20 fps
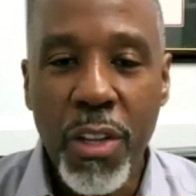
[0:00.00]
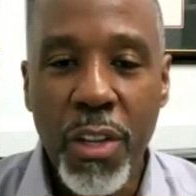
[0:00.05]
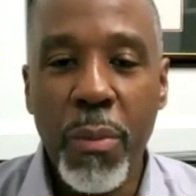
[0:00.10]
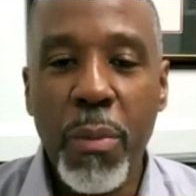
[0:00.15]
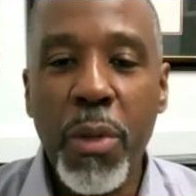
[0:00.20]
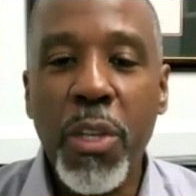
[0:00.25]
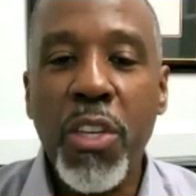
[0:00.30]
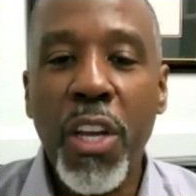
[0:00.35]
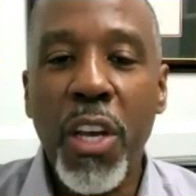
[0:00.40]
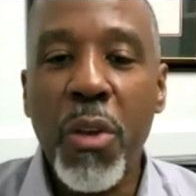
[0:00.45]

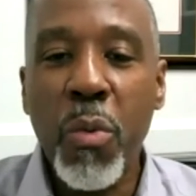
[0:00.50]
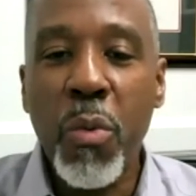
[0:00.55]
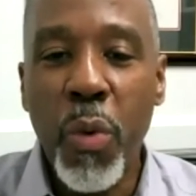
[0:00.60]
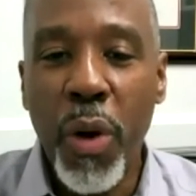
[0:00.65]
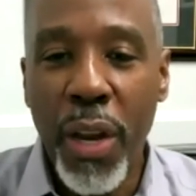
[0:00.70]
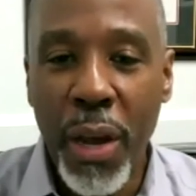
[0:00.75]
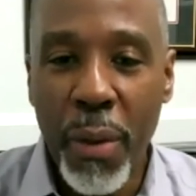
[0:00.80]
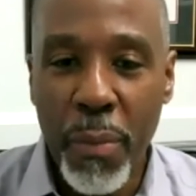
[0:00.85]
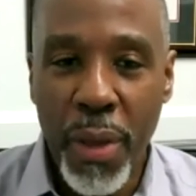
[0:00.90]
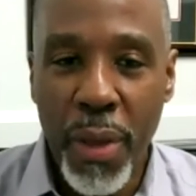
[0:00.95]
Let me tell you
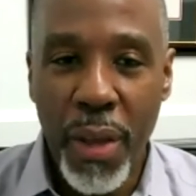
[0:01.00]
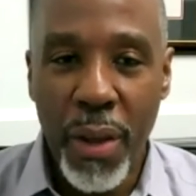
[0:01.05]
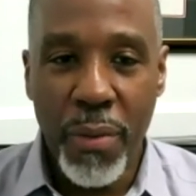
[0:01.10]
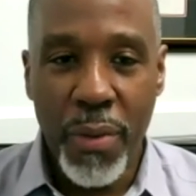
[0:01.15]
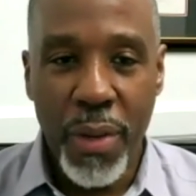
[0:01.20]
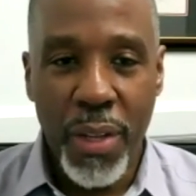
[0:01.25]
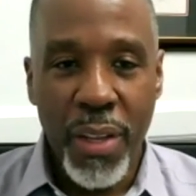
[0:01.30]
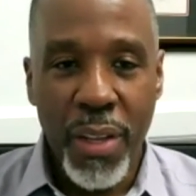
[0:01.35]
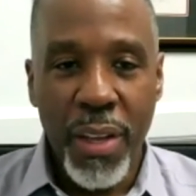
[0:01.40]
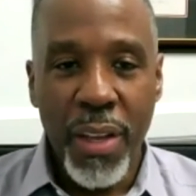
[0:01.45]
what I'm
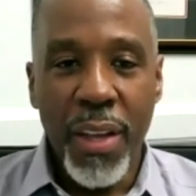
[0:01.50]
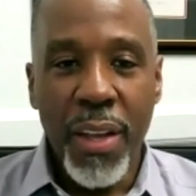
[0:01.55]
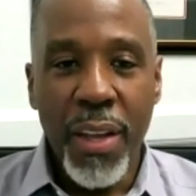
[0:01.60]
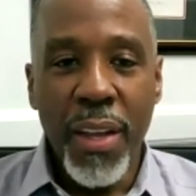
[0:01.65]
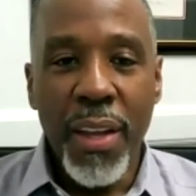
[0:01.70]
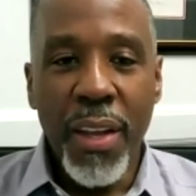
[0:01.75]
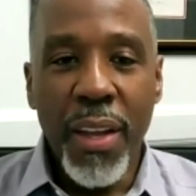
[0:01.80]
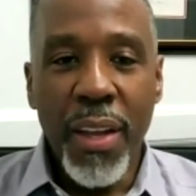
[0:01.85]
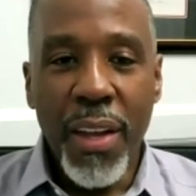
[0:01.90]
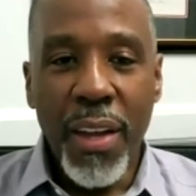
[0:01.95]
hearing.
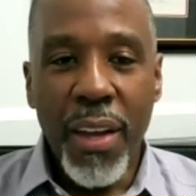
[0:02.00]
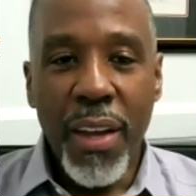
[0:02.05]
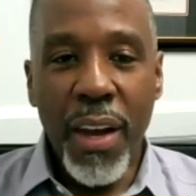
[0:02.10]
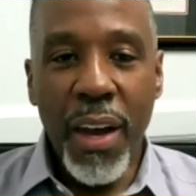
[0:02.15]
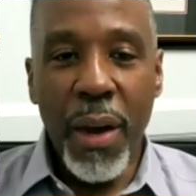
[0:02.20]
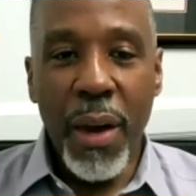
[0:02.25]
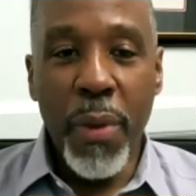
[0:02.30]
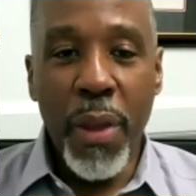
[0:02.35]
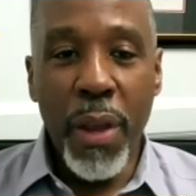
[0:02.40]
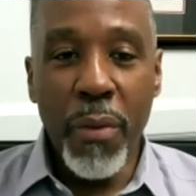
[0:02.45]

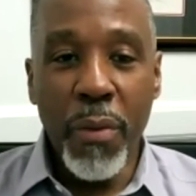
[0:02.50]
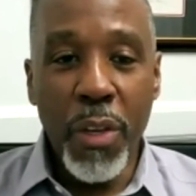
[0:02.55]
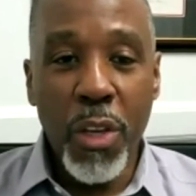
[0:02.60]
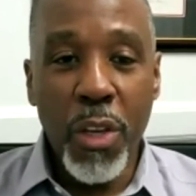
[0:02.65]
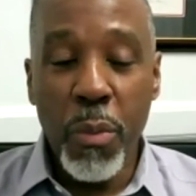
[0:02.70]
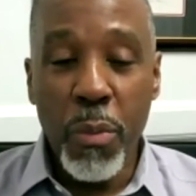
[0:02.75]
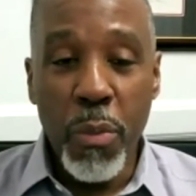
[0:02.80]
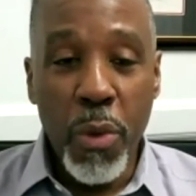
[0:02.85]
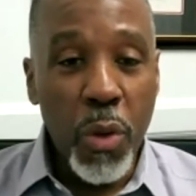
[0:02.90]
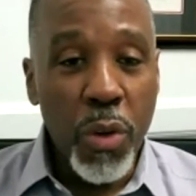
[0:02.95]
I'm hearing
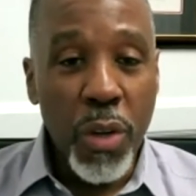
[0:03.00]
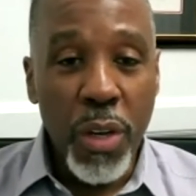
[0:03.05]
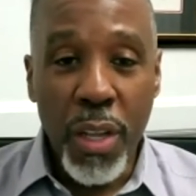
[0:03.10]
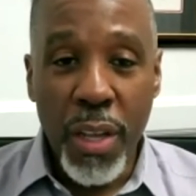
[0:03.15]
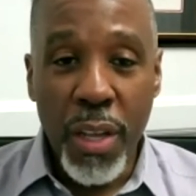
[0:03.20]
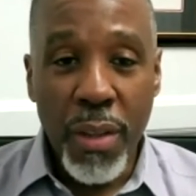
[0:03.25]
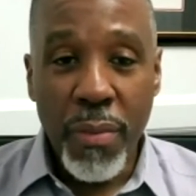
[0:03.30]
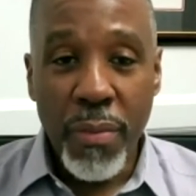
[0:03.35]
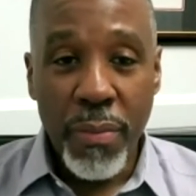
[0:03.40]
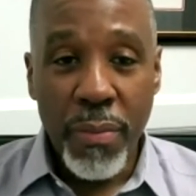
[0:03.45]

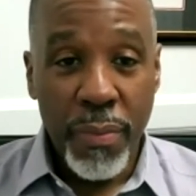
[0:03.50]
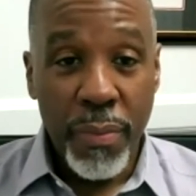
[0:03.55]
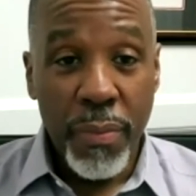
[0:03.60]
community.